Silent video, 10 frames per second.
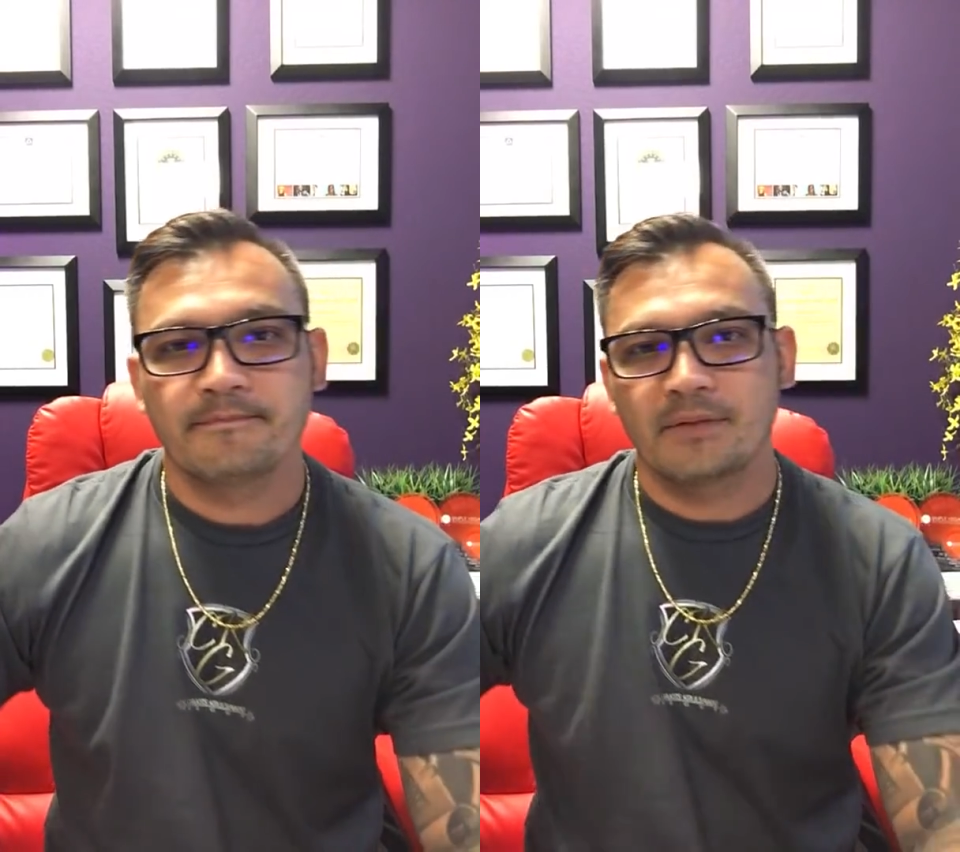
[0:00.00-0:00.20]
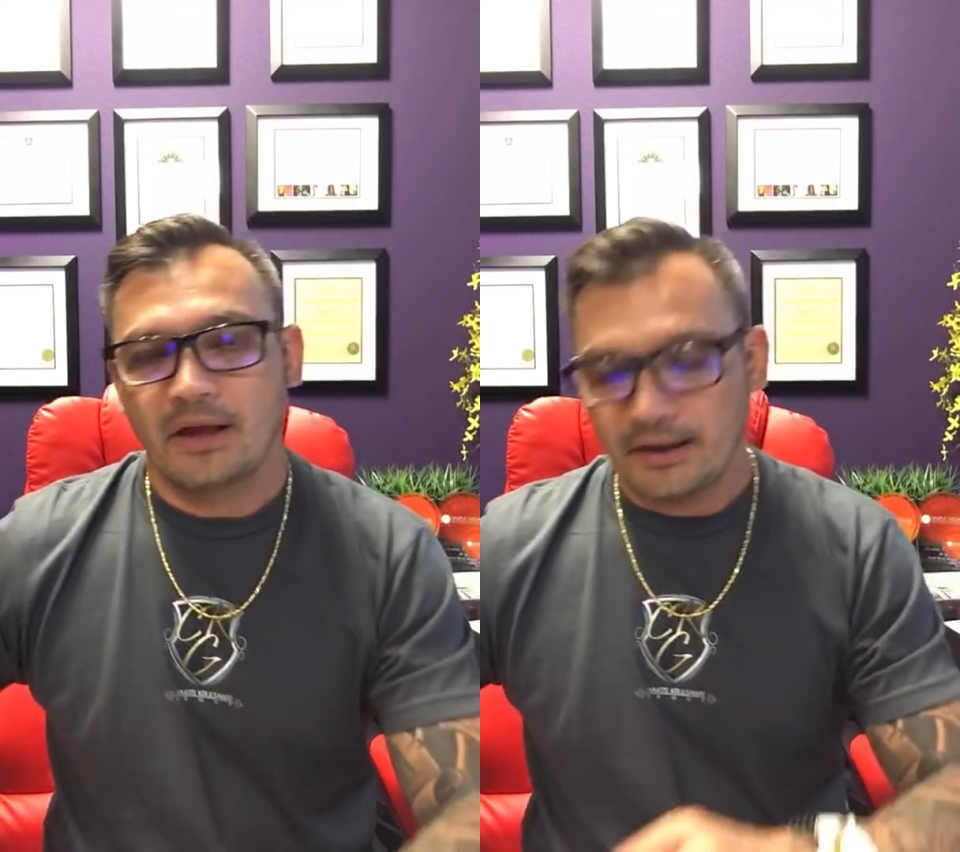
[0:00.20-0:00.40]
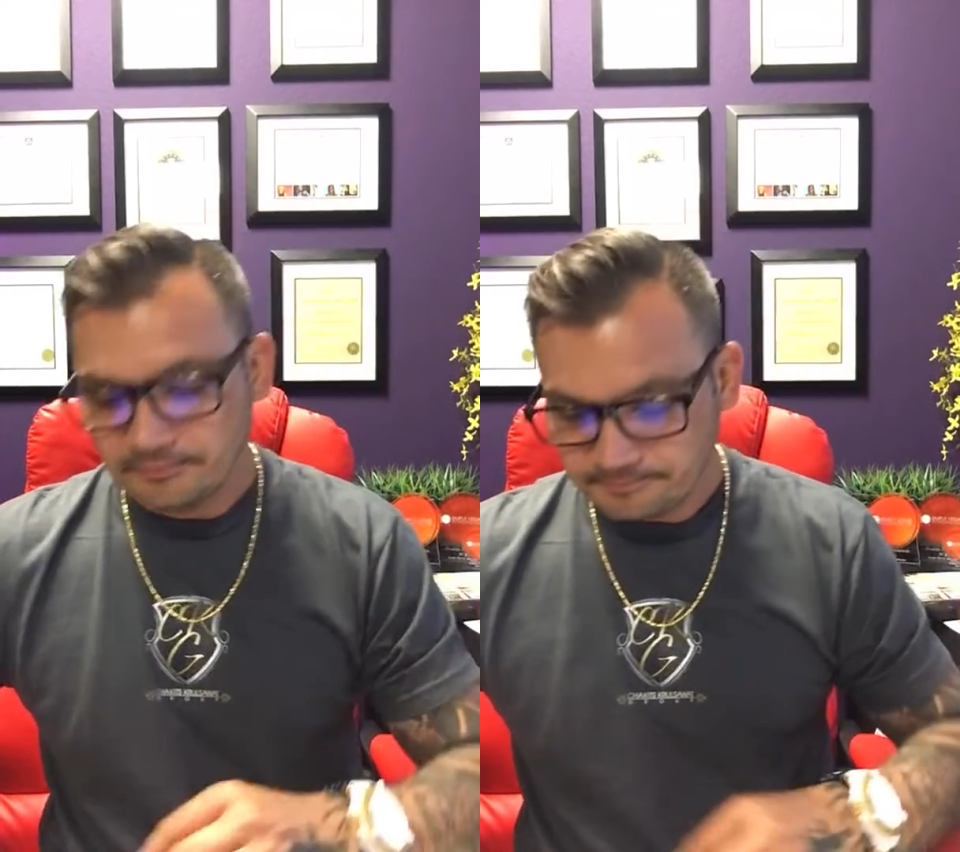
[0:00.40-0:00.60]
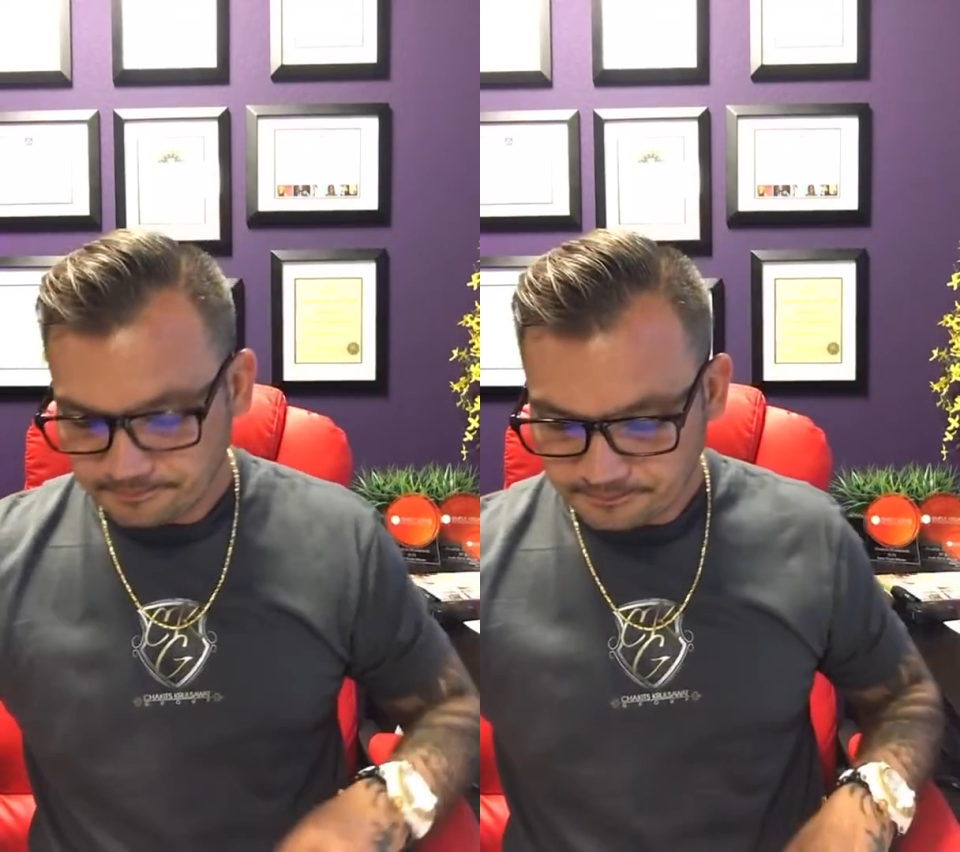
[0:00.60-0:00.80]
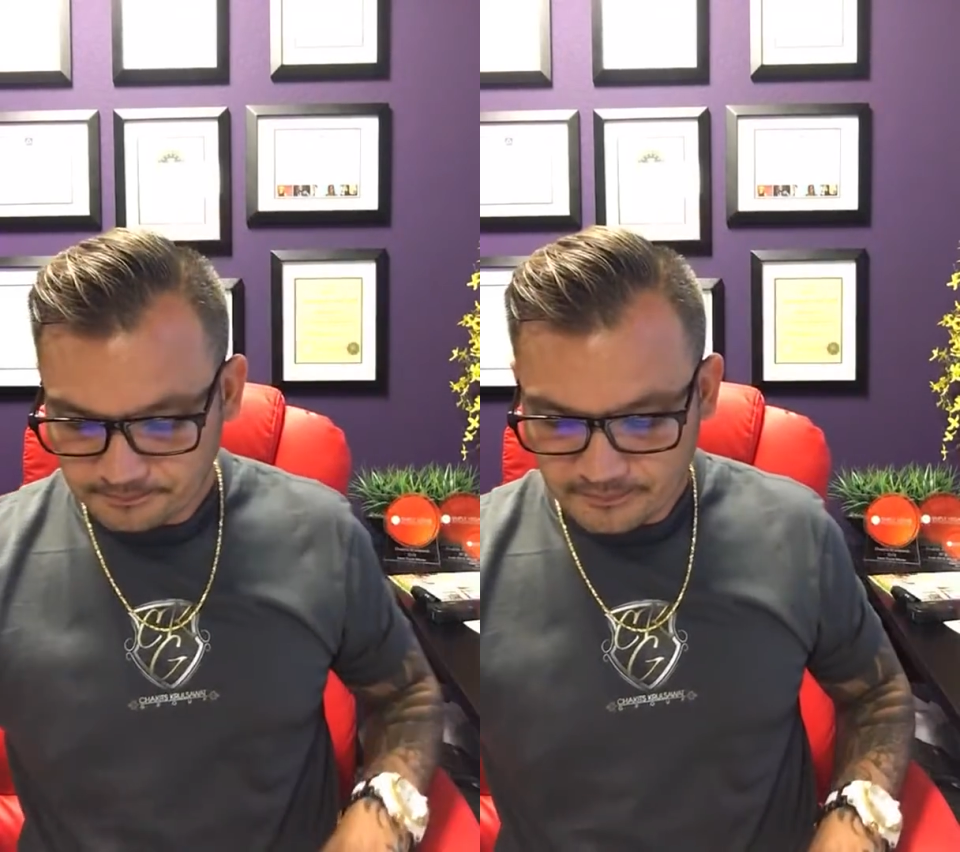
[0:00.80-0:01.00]
Okay?
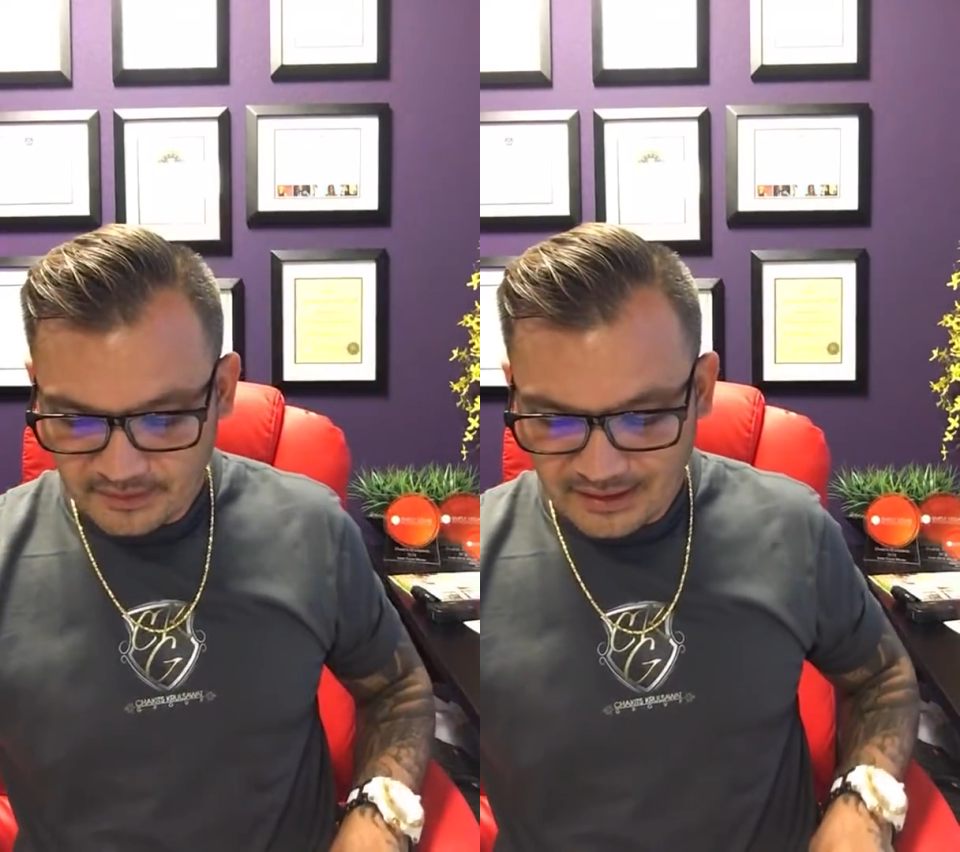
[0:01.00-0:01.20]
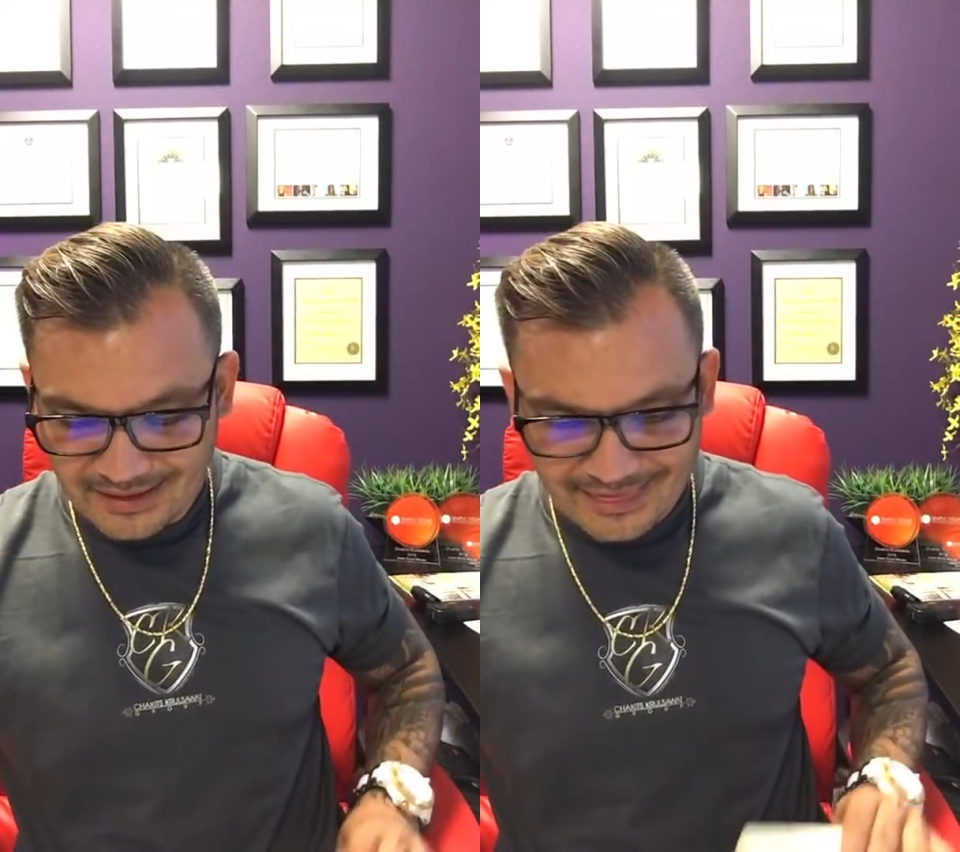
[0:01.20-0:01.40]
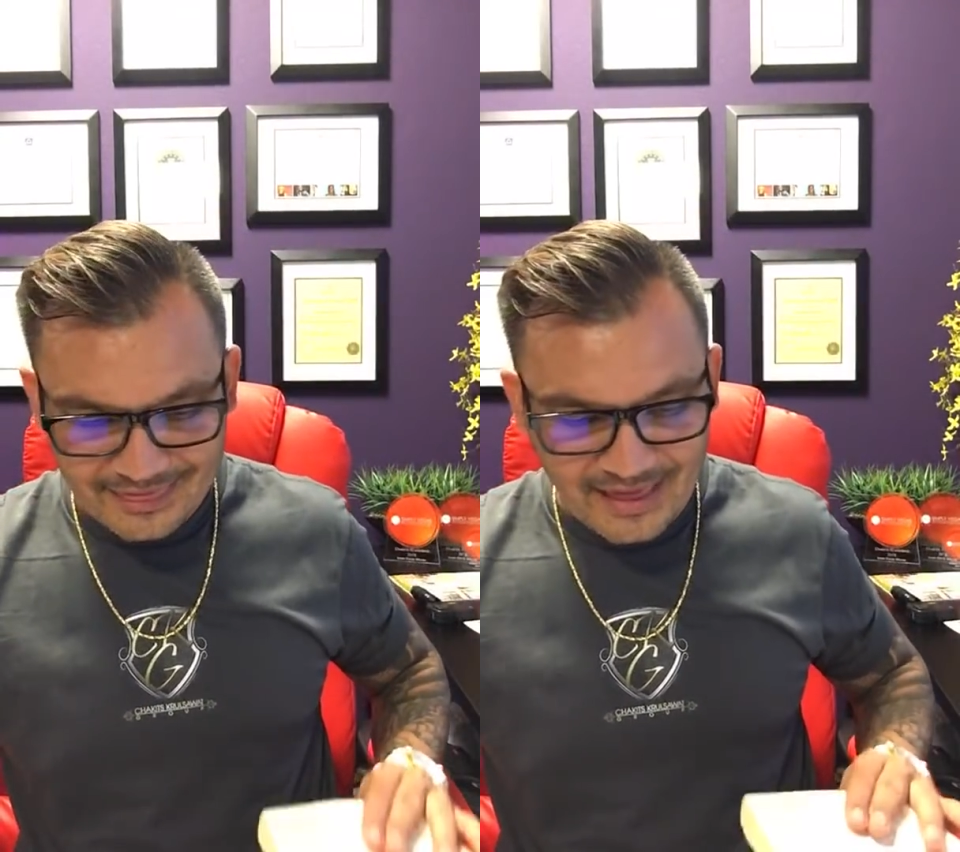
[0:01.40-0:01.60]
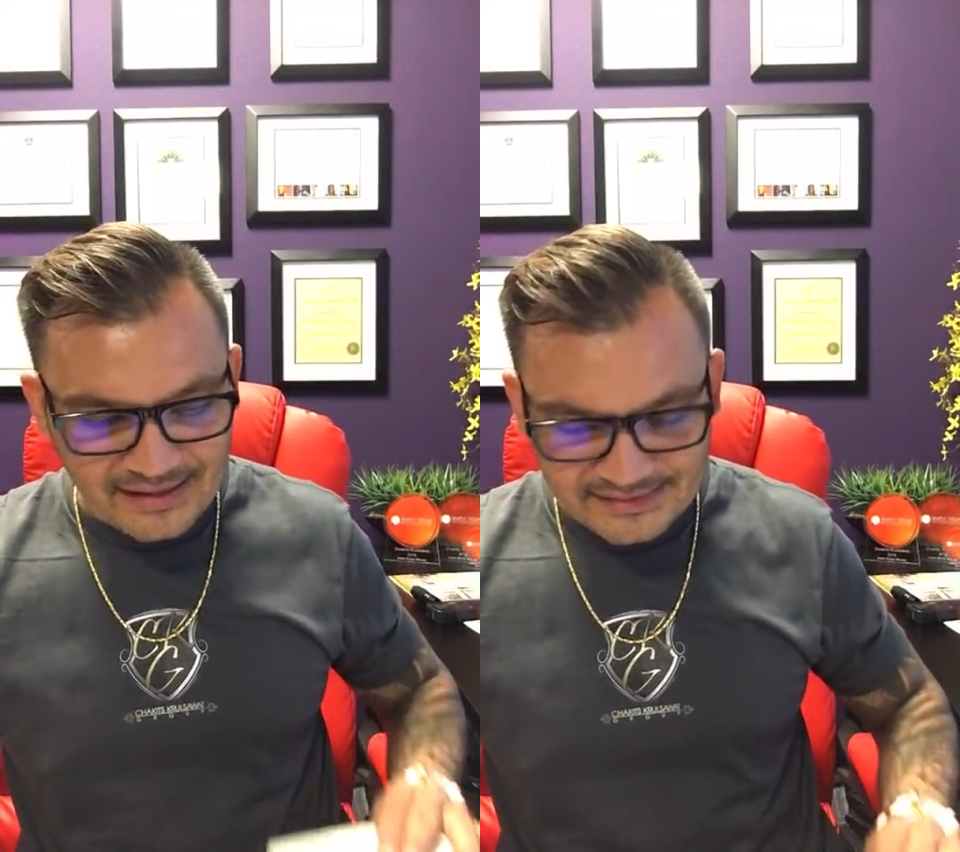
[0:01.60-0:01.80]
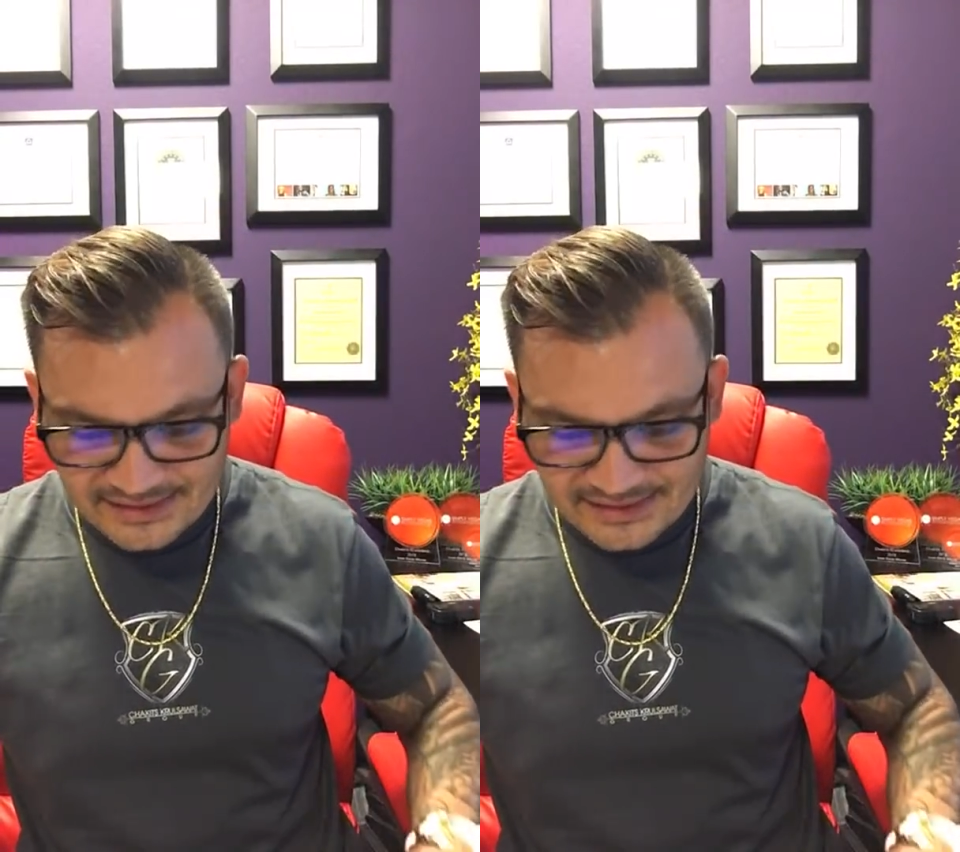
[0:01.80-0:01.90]
That